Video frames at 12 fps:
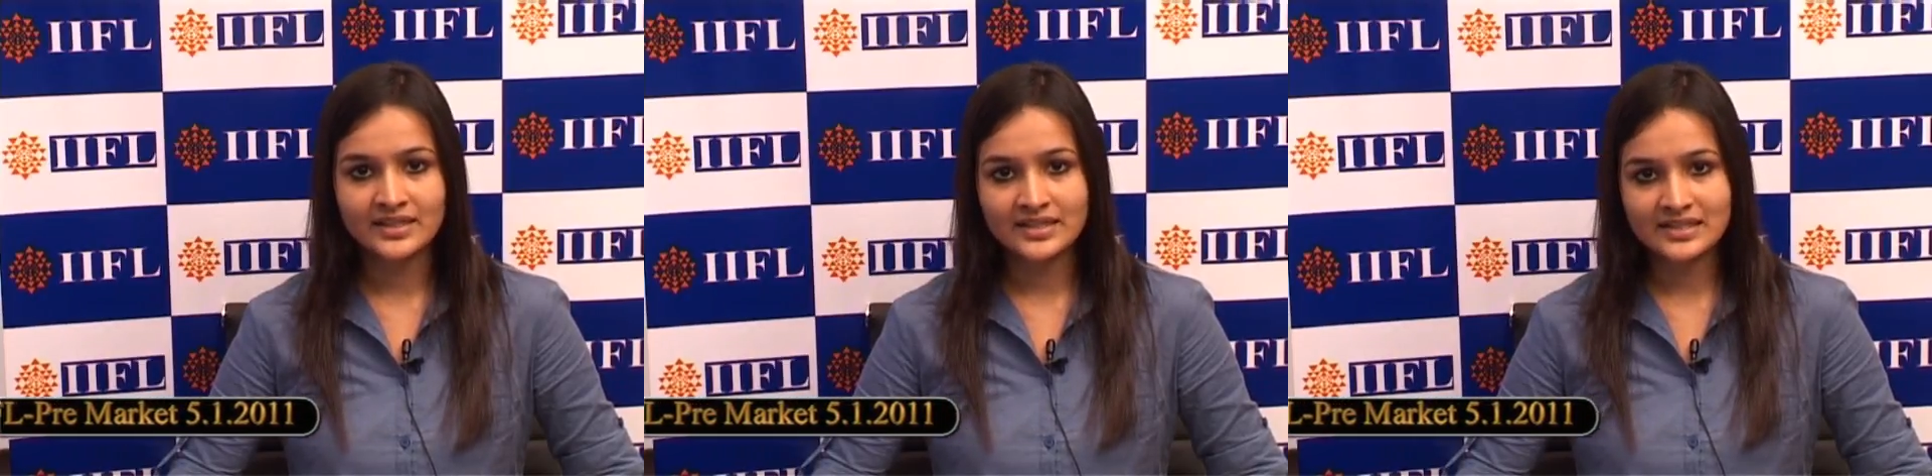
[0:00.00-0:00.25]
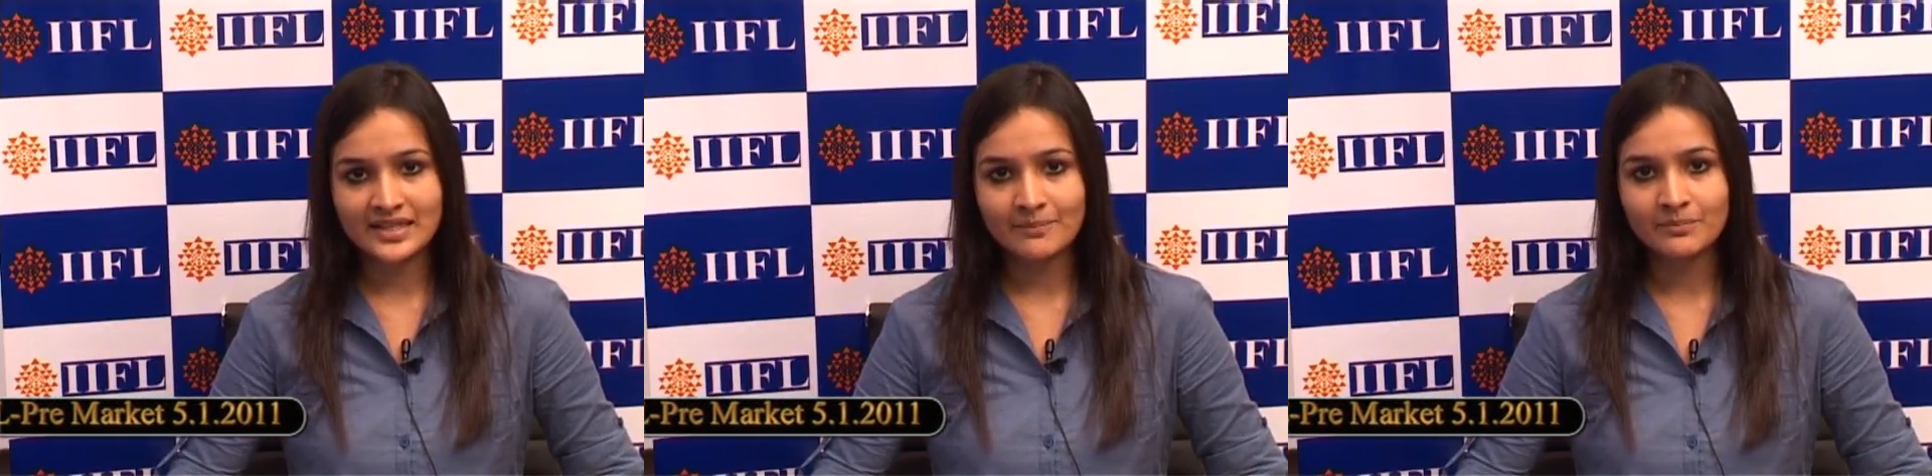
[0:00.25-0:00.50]
In
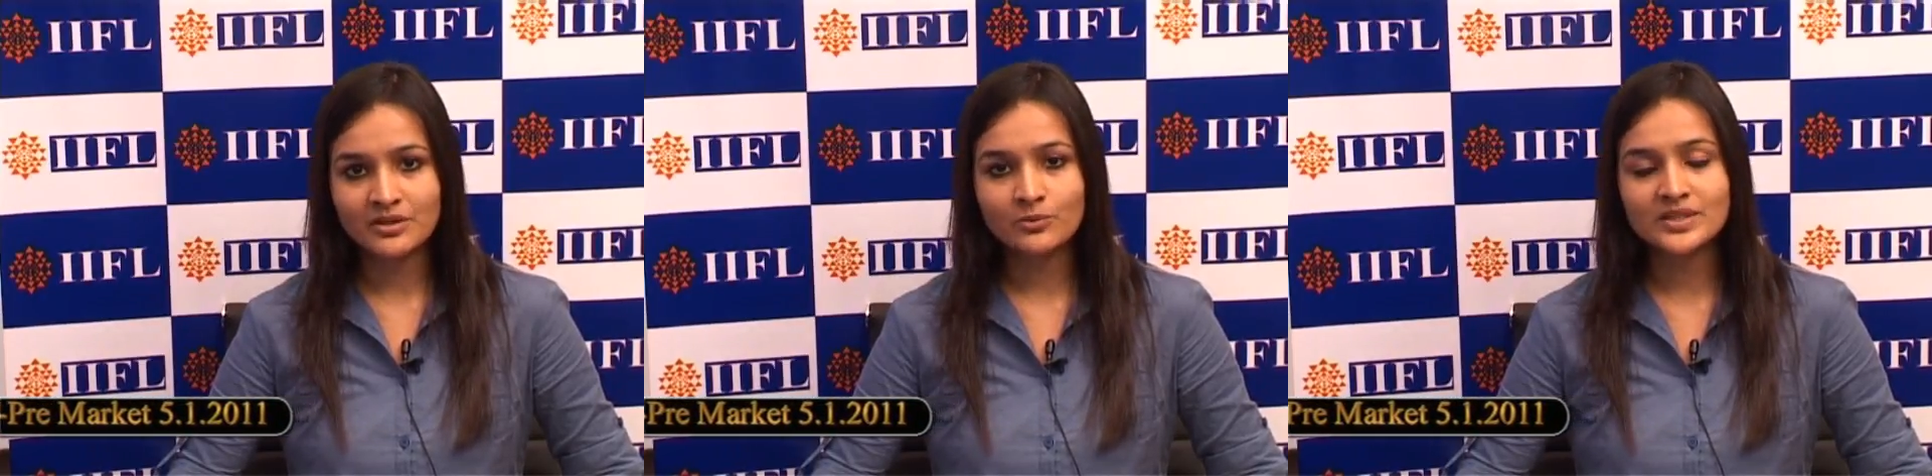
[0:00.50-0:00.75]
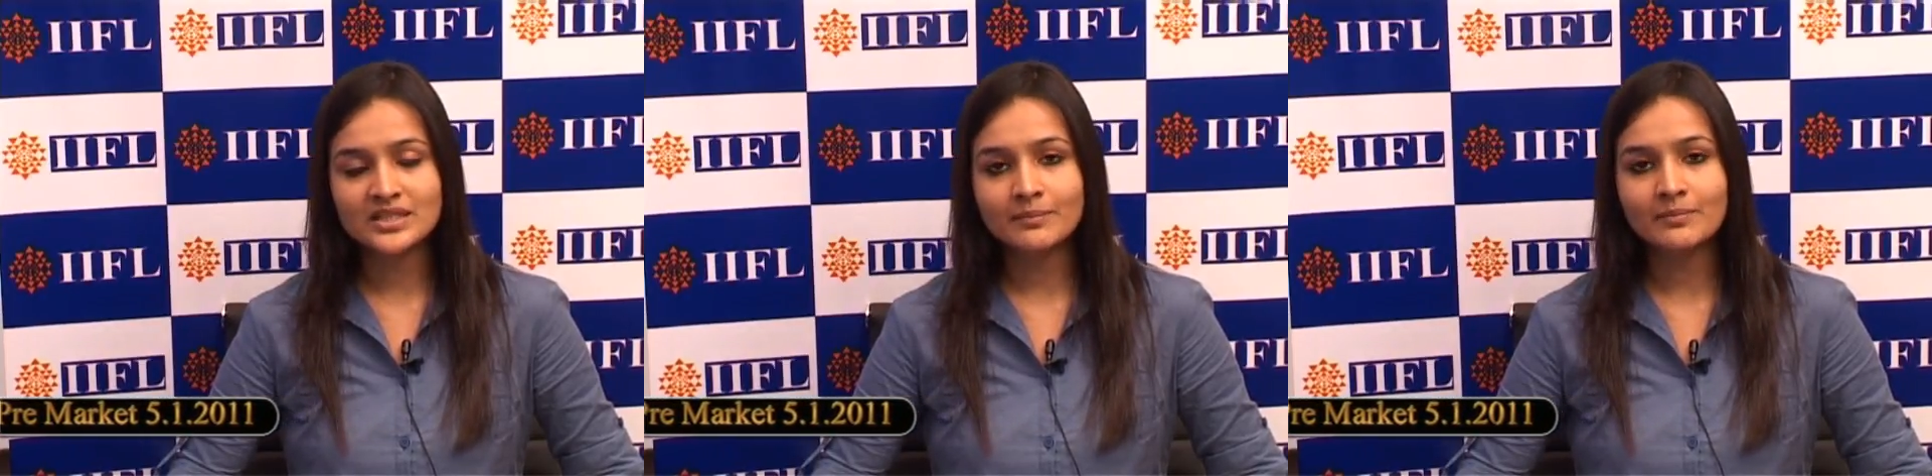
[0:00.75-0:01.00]
December,
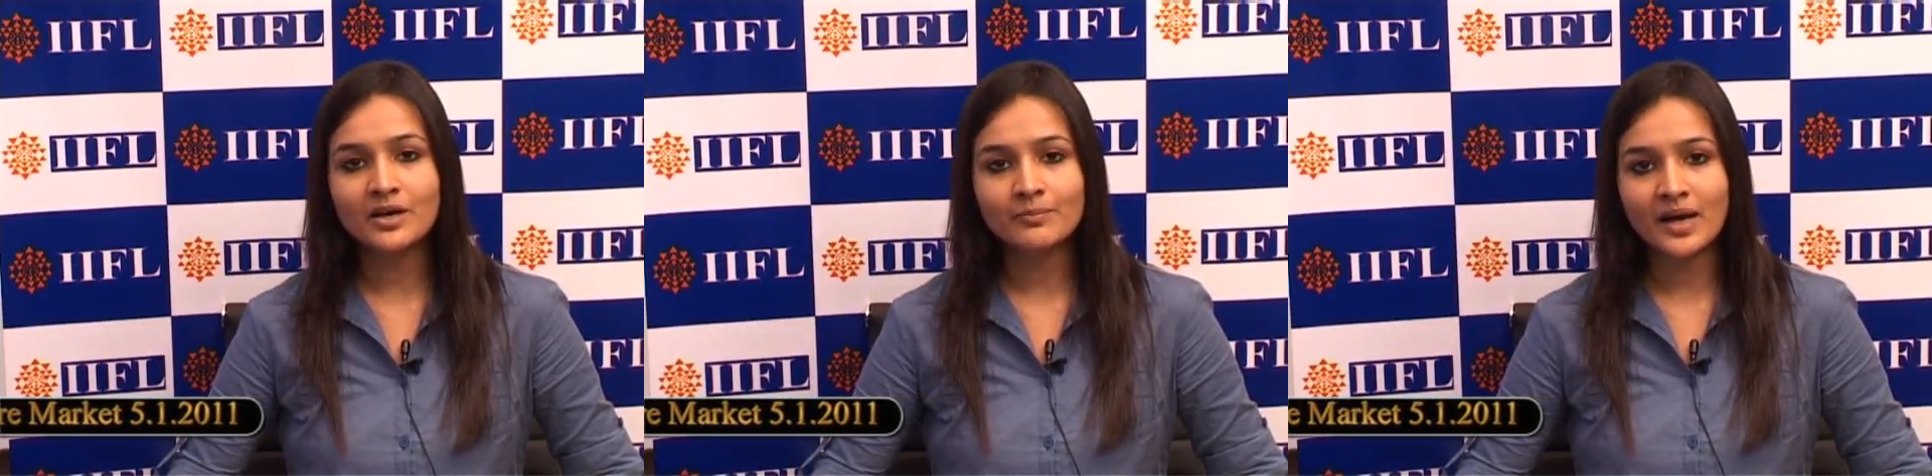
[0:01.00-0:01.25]
we somehow